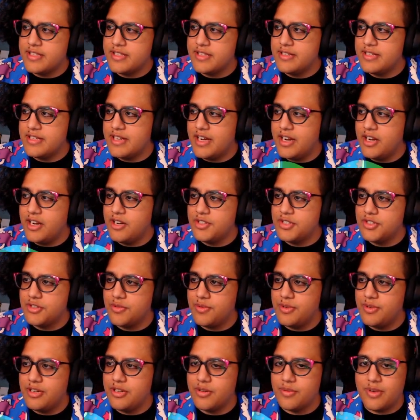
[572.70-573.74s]
entire
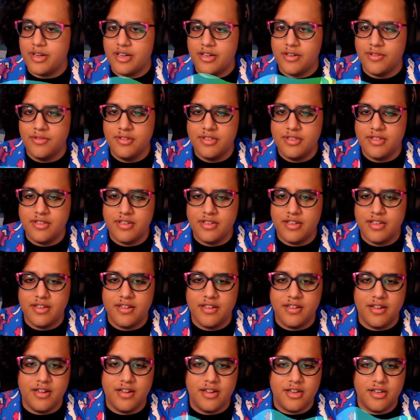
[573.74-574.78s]
screen around
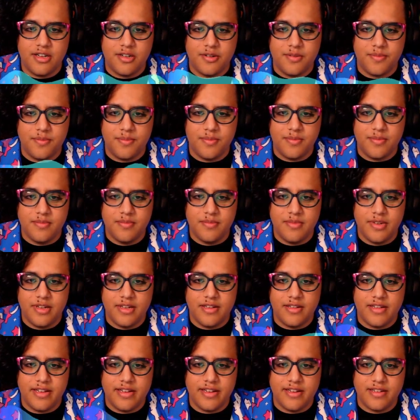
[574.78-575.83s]
and
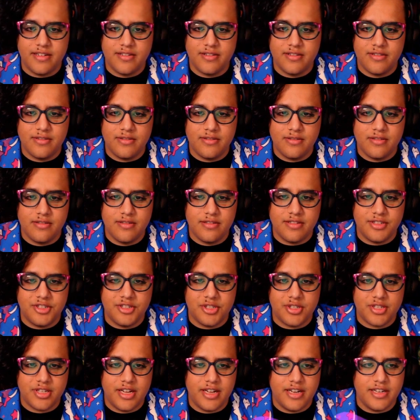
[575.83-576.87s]
like
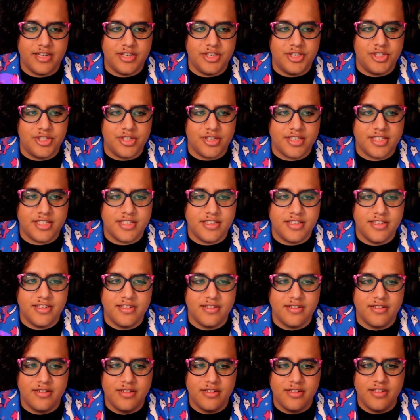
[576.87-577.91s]
just kind of adjust
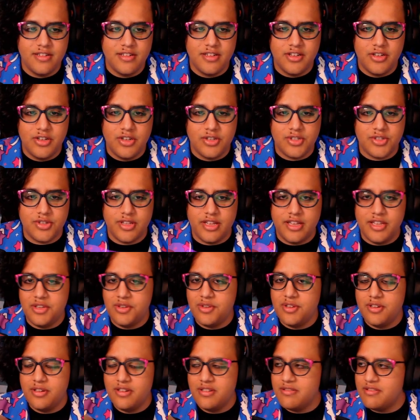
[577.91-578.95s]
it so that
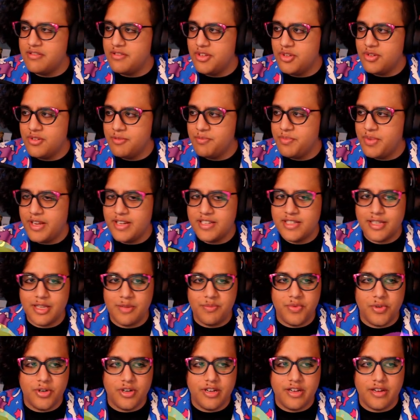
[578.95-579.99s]
you can
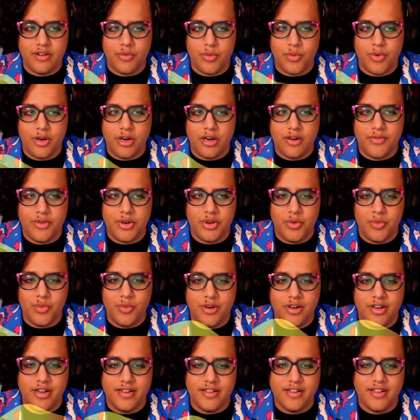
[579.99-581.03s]
basically put it wherever you
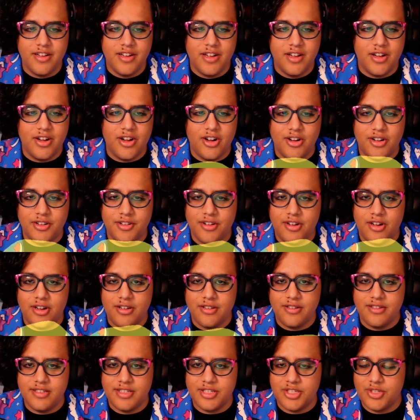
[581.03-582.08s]
want
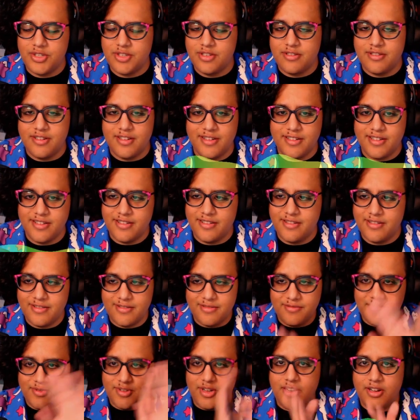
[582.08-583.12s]
on
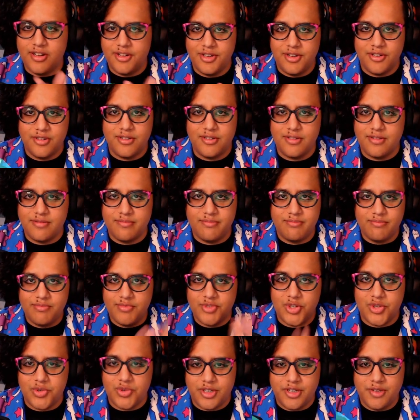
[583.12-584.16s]
your
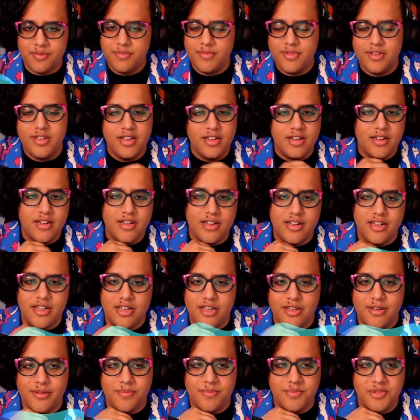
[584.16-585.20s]
stream,
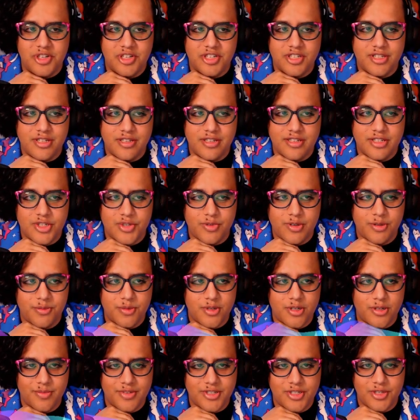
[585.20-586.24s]
just in
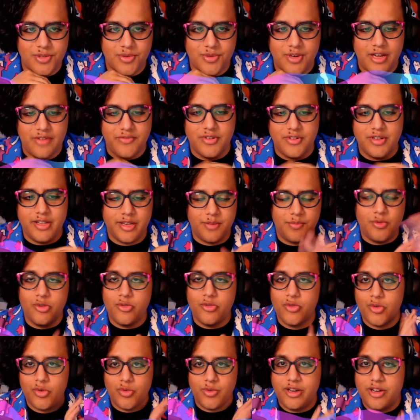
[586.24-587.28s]
stream elements. You don't have to like
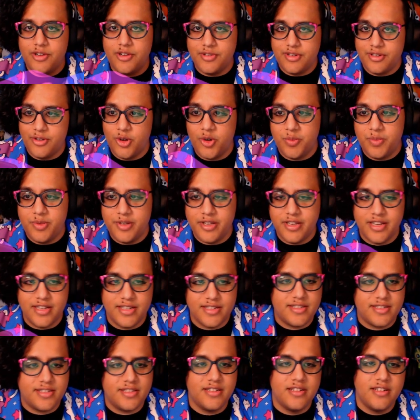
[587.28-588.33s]
move it around in
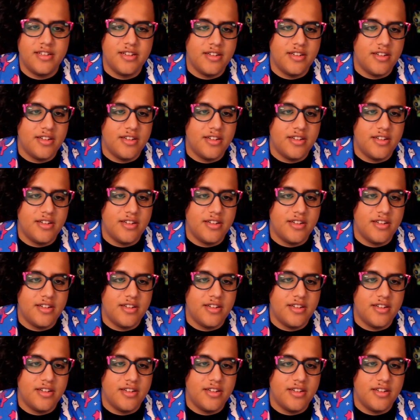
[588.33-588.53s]
OBS.